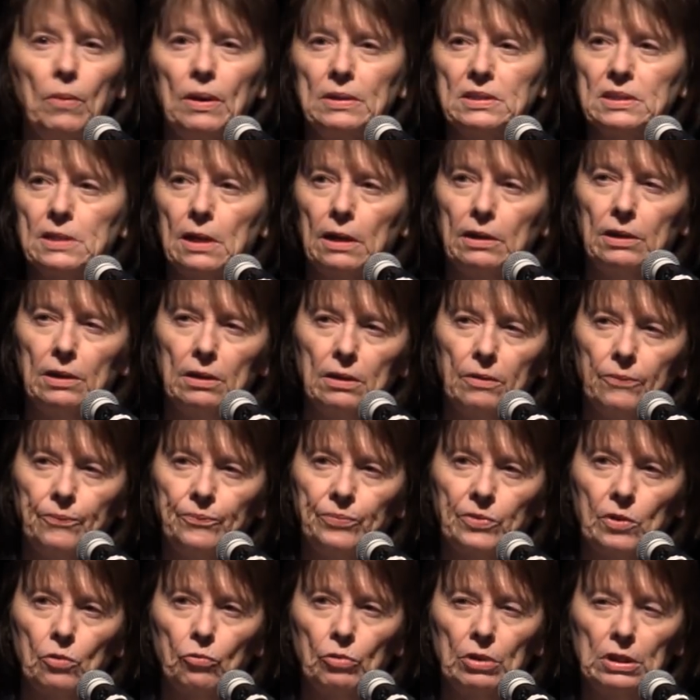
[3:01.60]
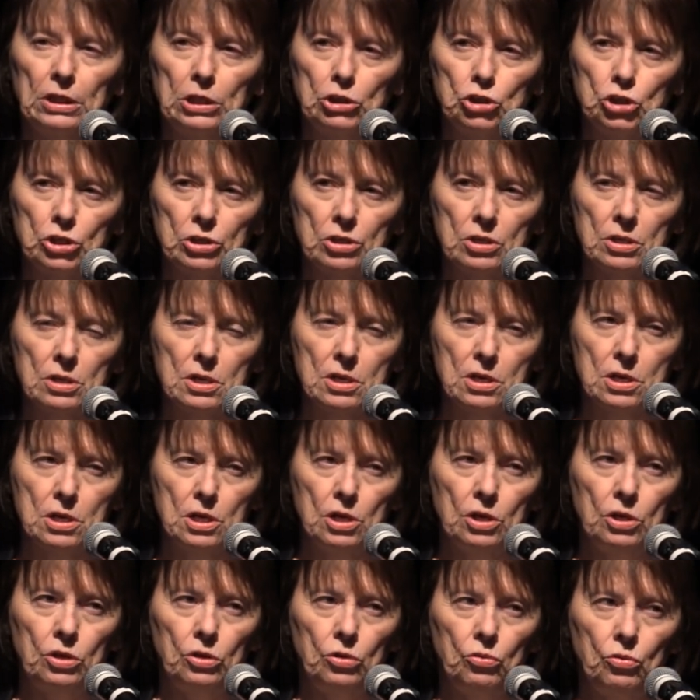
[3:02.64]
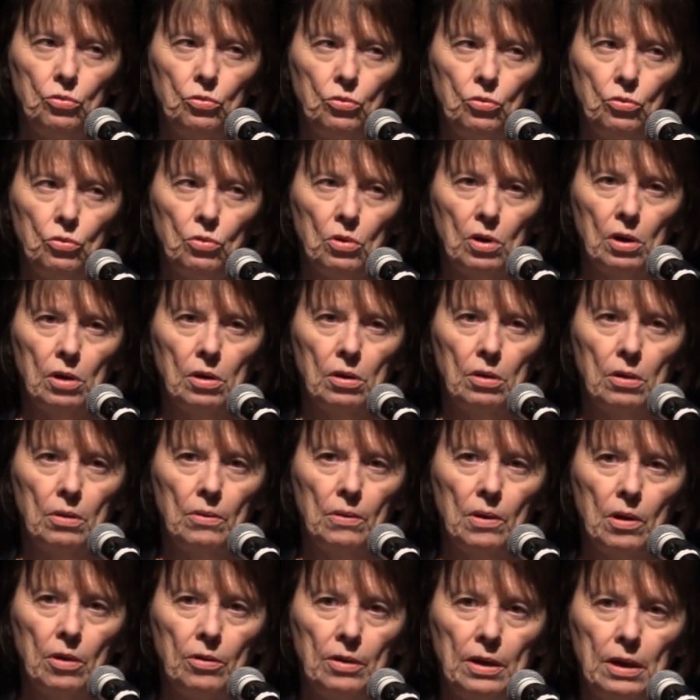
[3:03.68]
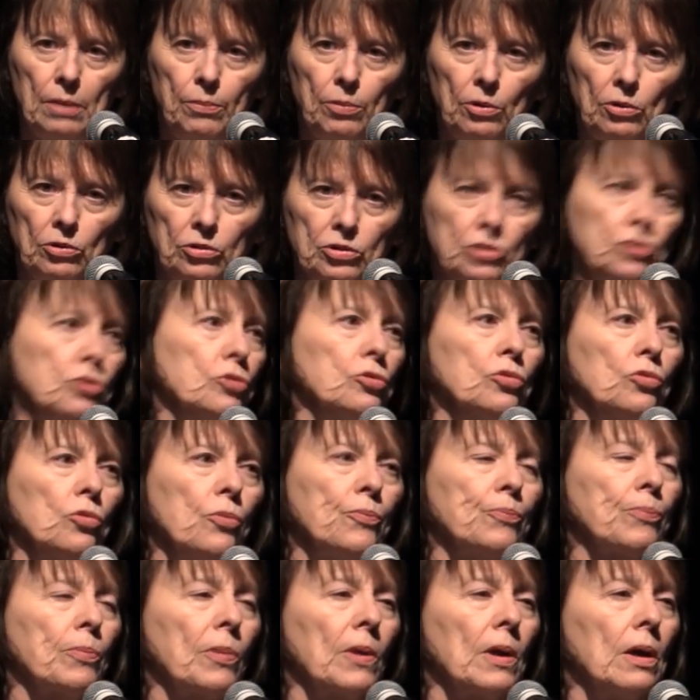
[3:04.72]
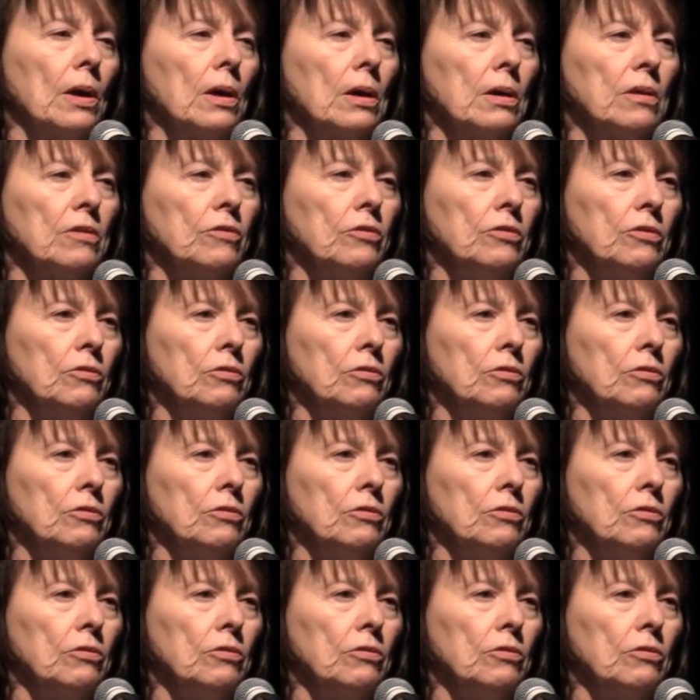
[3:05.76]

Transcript: by studying religion, you uh, are able to uh,